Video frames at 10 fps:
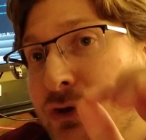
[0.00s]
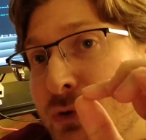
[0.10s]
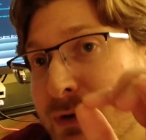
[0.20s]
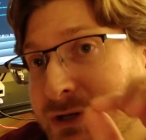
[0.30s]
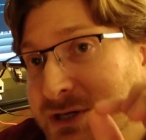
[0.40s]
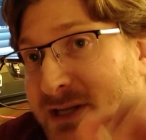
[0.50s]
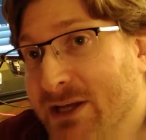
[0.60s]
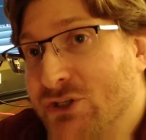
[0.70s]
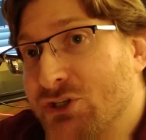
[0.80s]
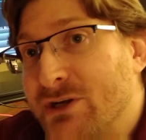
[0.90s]
you can just
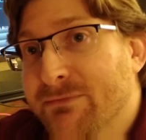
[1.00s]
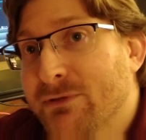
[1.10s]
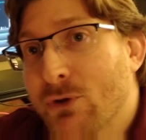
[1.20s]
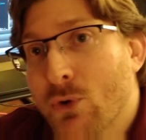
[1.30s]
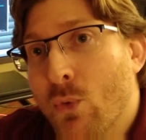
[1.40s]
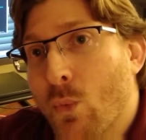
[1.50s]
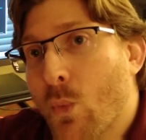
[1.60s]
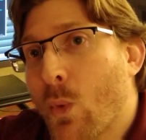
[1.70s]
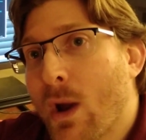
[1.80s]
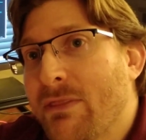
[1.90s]
hit shift
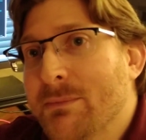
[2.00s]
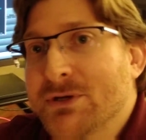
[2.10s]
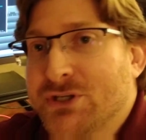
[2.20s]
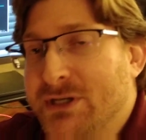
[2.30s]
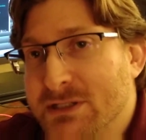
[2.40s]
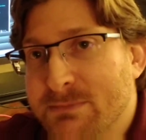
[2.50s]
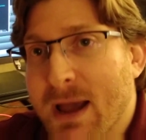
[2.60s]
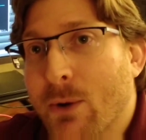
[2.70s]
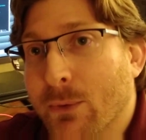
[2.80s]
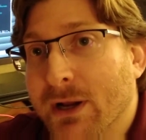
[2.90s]
when the machine is
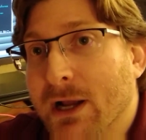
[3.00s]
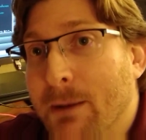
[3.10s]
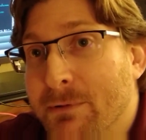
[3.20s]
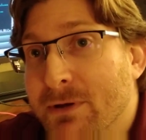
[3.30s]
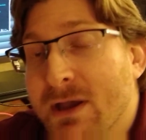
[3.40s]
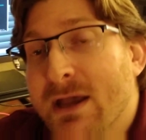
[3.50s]
powering up.